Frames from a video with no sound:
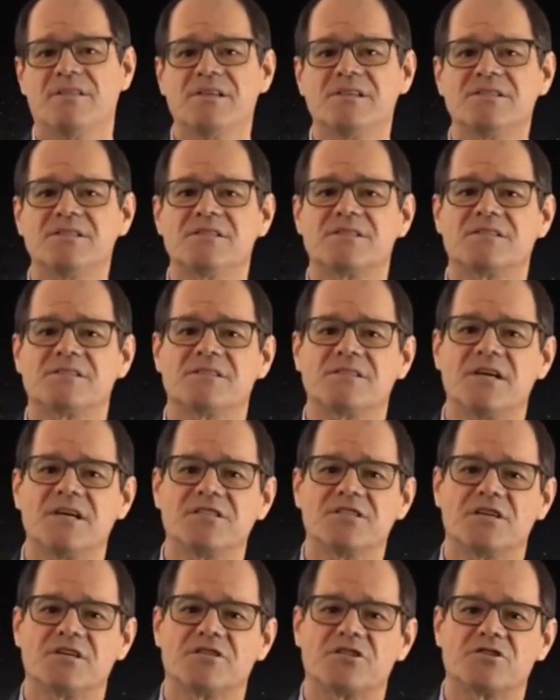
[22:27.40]
This is
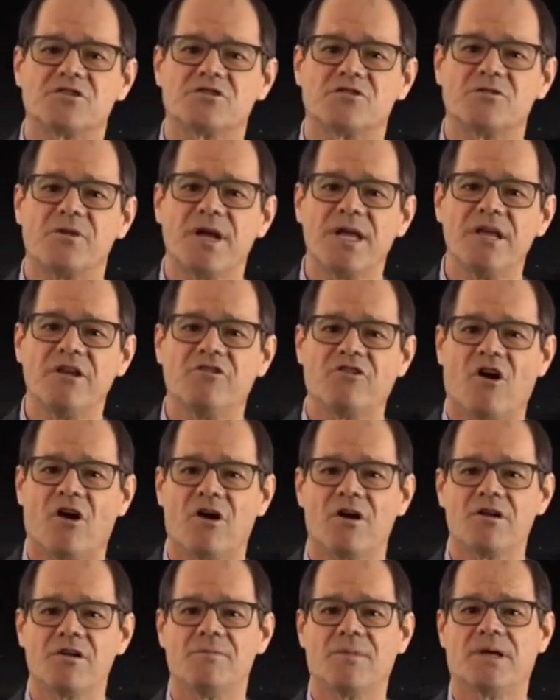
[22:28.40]
such a strange
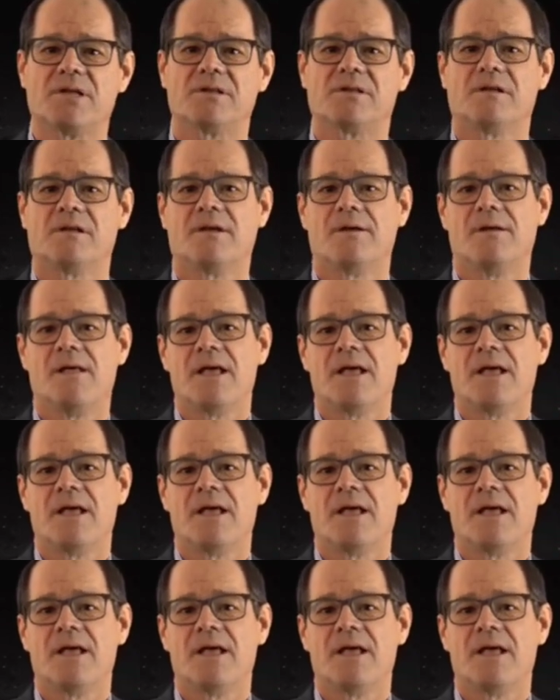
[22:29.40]
argument.